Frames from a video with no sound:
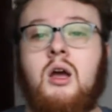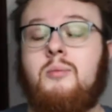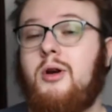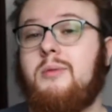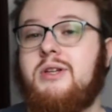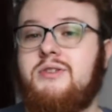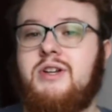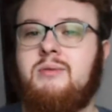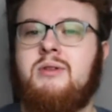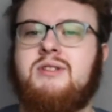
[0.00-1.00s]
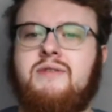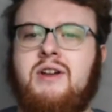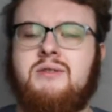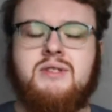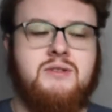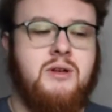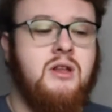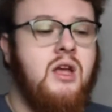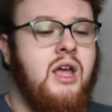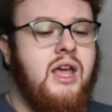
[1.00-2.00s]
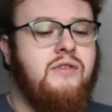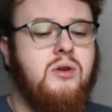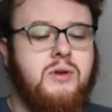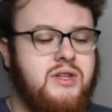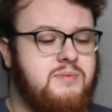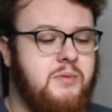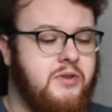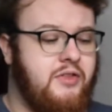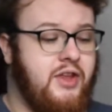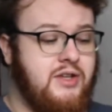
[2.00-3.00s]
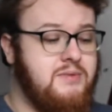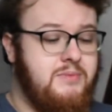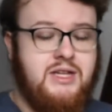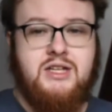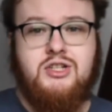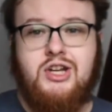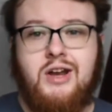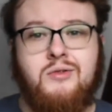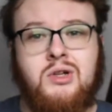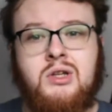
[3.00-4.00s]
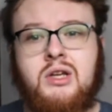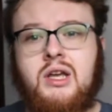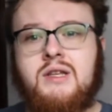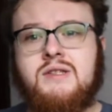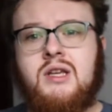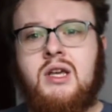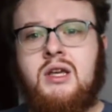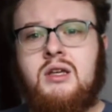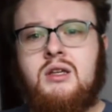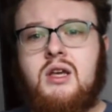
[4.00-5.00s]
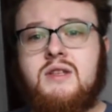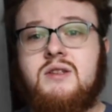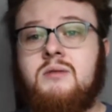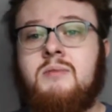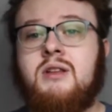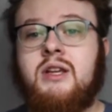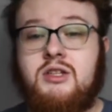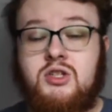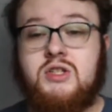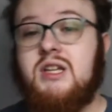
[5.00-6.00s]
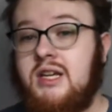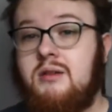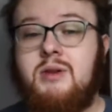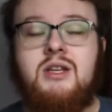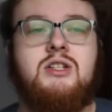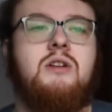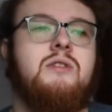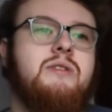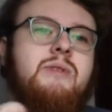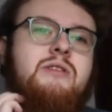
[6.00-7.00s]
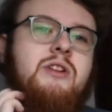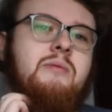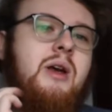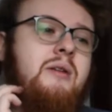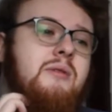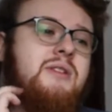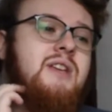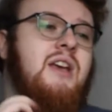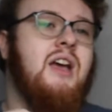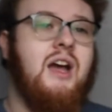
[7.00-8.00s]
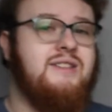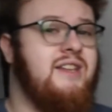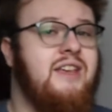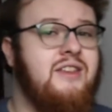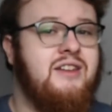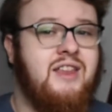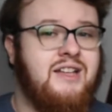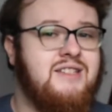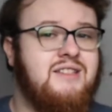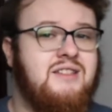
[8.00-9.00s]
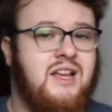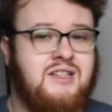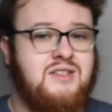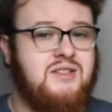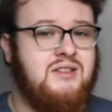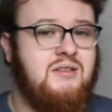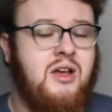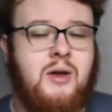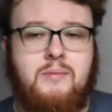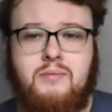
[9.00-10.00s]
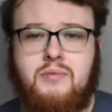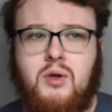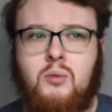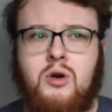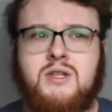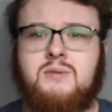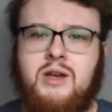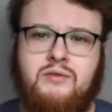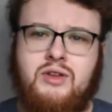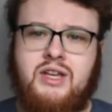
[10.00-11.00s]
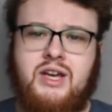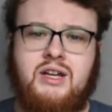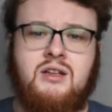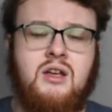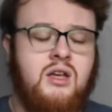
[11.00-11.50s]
properly treatments of animals as well. If you're one of these people that thinks meat in general is like just eating meat in general is a mistreatment of animals, I'd say that's the worst way of looking at